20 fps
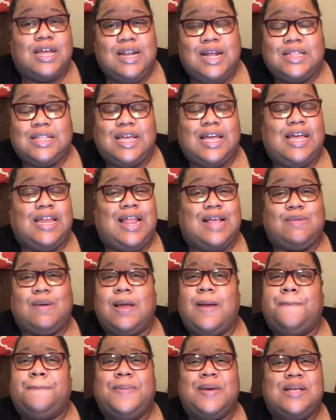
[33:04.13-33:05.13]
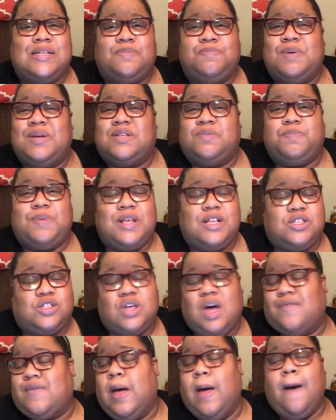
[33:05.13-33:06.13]
nothing and that's why he pissed, pissed, pissed
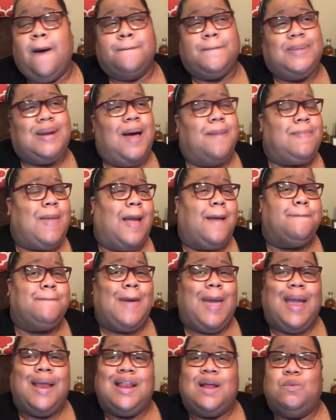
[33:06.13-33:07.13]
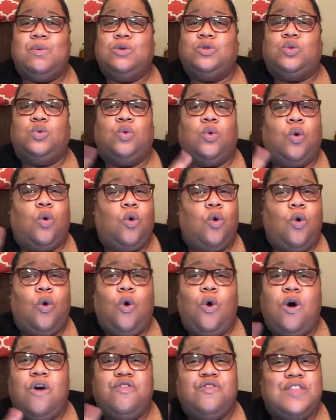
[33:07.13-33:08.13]
off. But I'm like, it went through
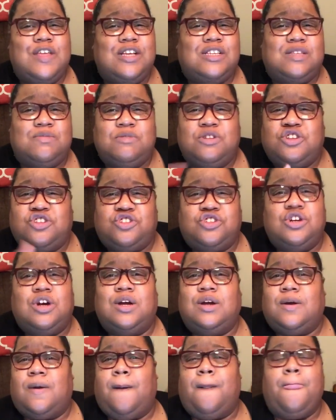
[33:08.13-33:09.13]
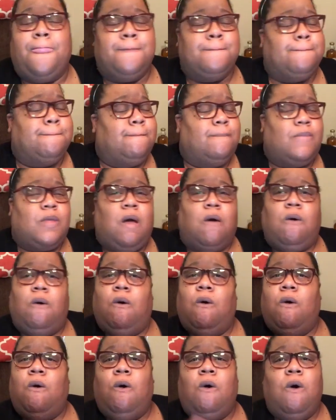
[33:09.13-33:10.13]
all this machigana,
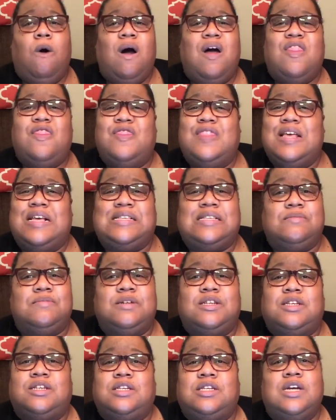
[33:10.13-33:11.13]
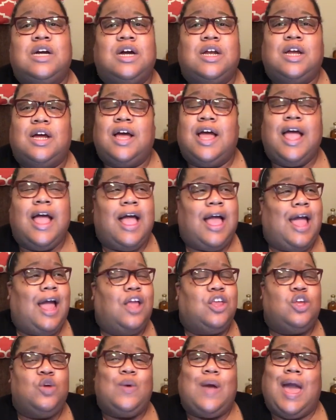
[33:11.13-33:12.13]
all this machigana,
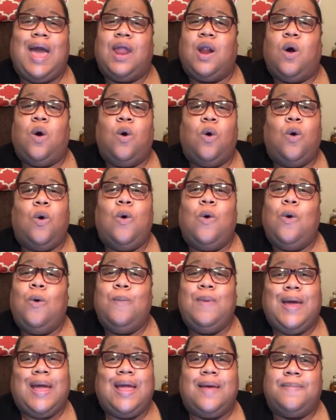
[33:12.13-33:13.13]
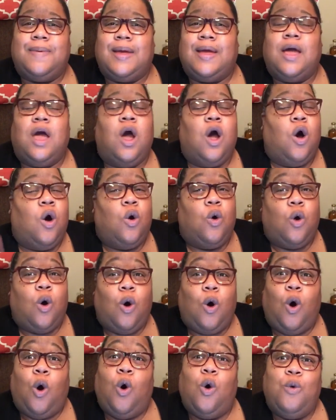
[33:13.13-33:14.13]
and you had a whole baby
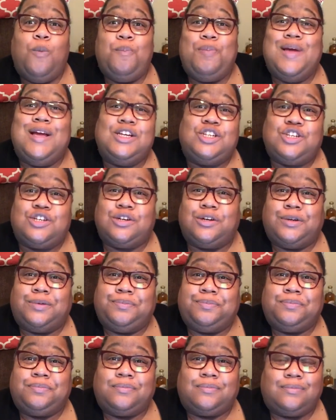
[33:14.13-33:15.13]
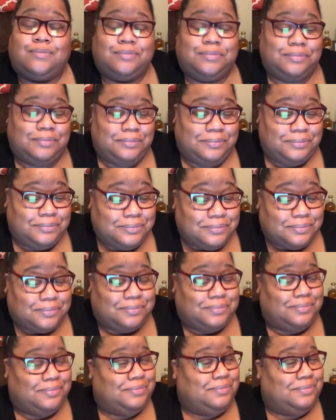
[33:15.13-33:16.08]
on Bishop. Mm.